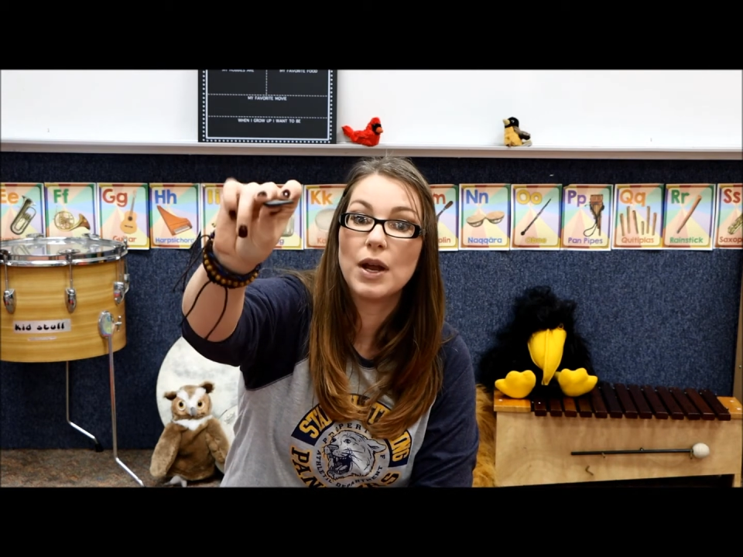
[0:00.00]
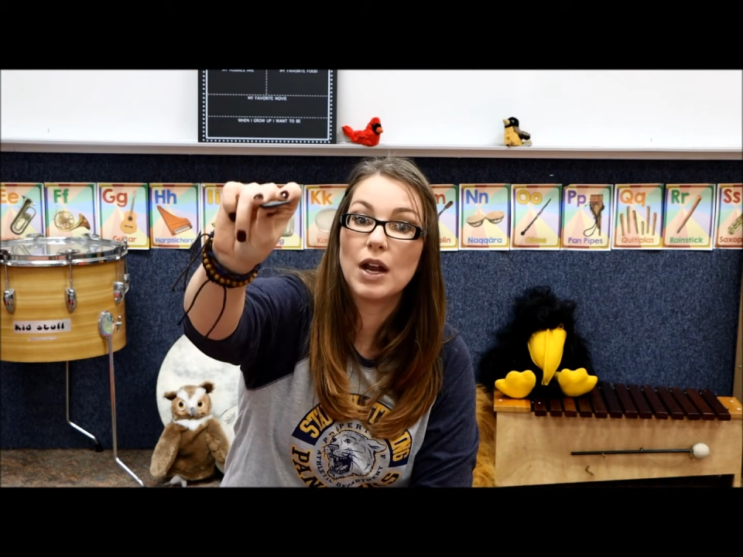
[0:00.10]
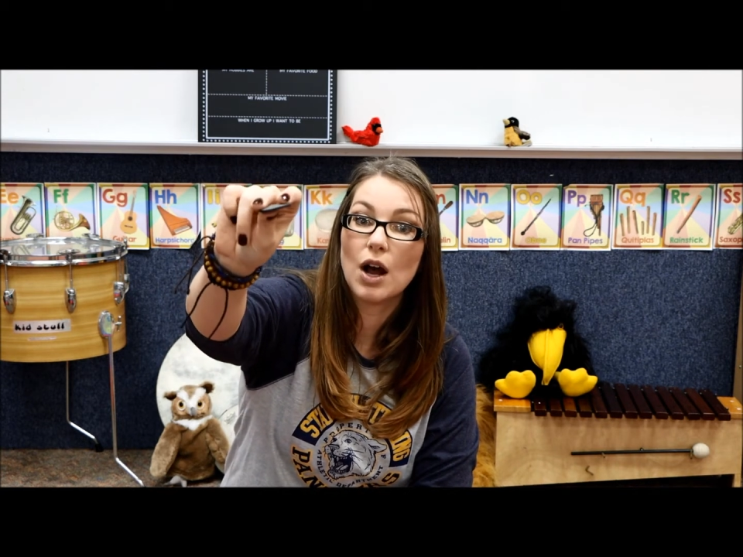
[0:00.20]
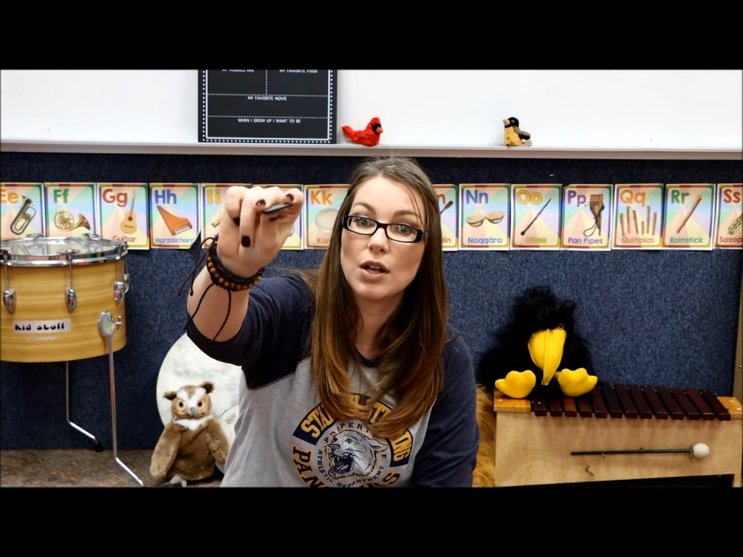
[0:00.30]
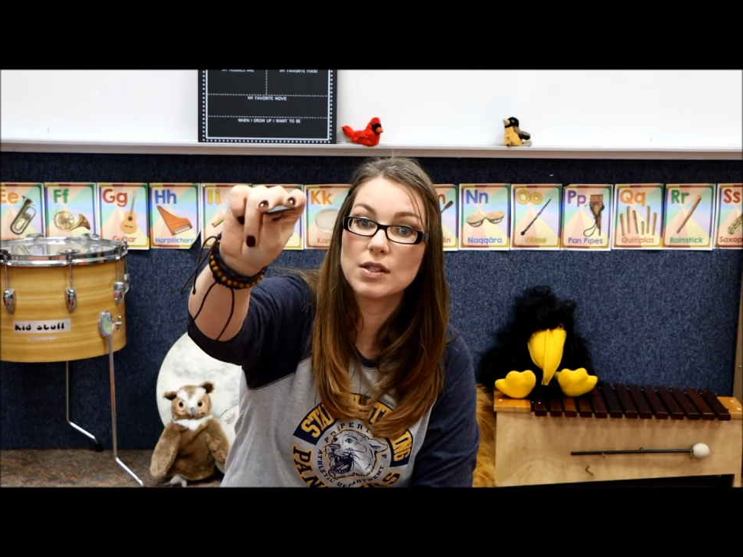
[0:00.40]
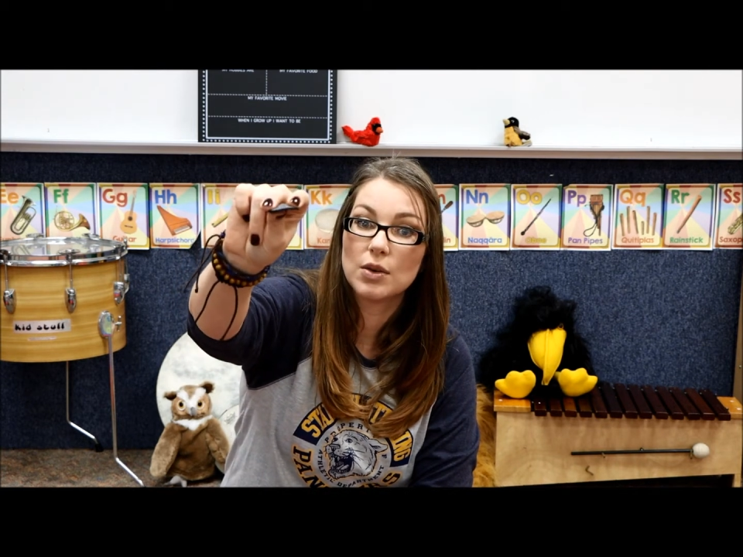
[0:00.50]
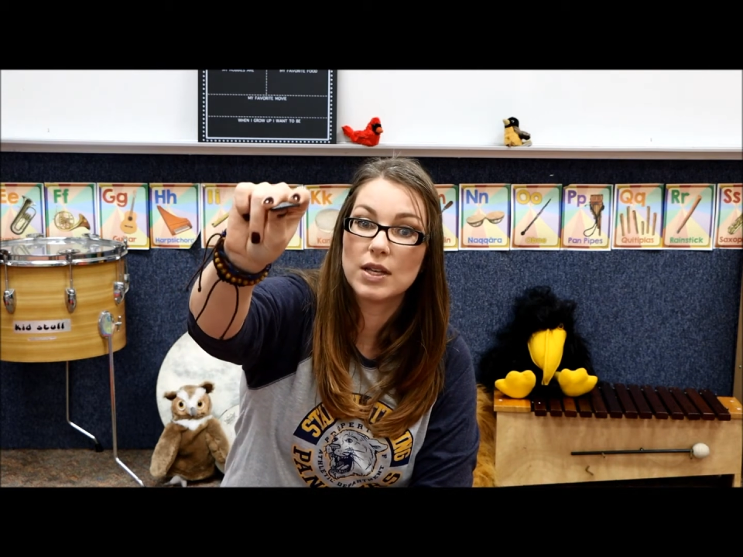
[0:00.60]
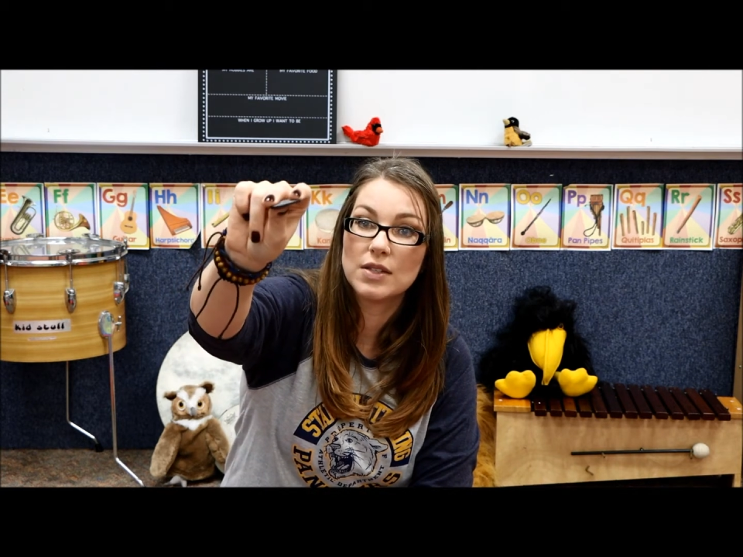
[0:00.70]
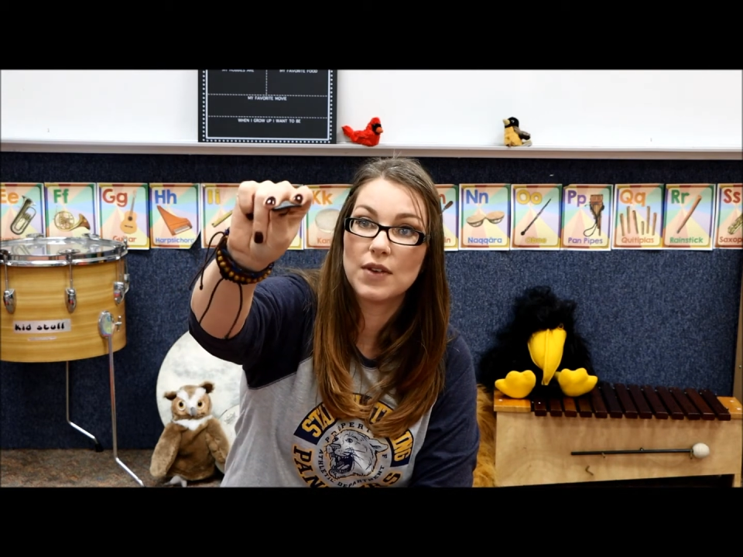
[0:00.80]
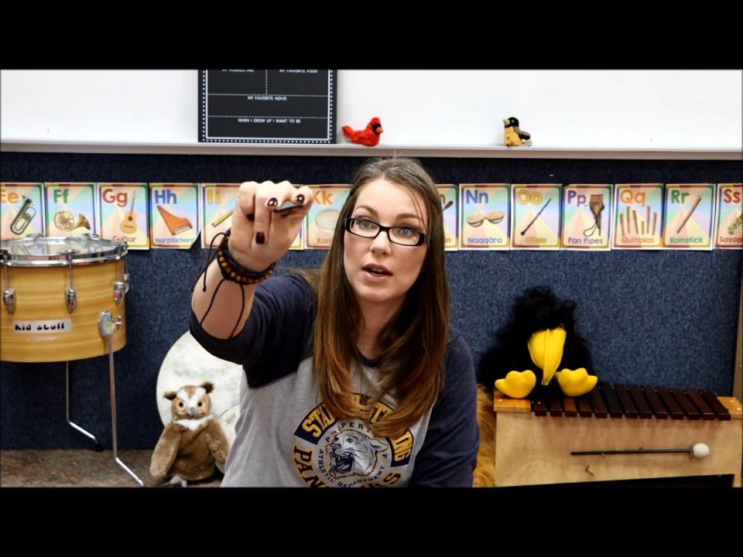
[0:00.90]
it also
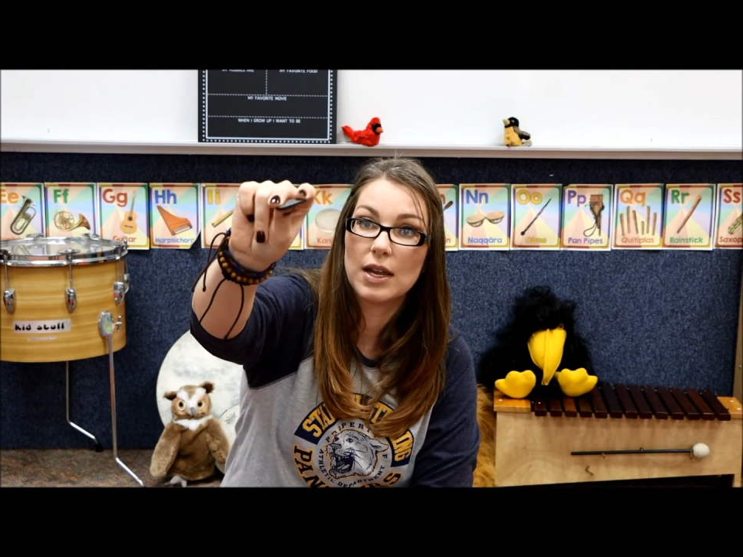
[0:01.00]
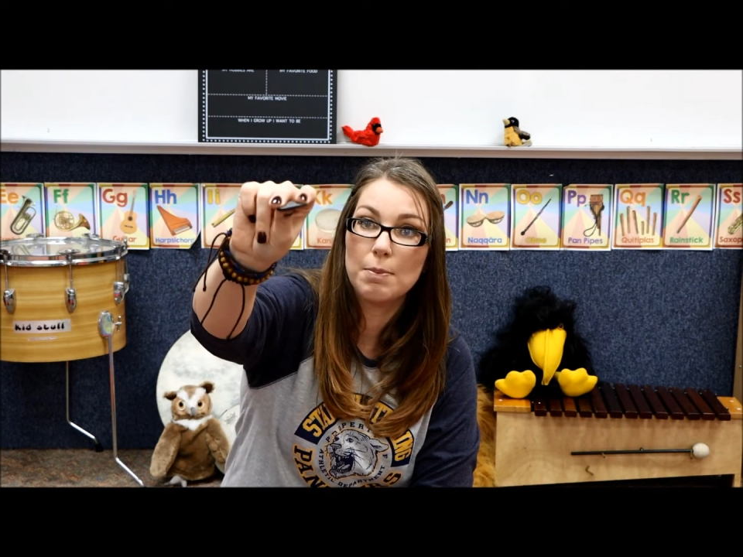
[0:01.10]
is very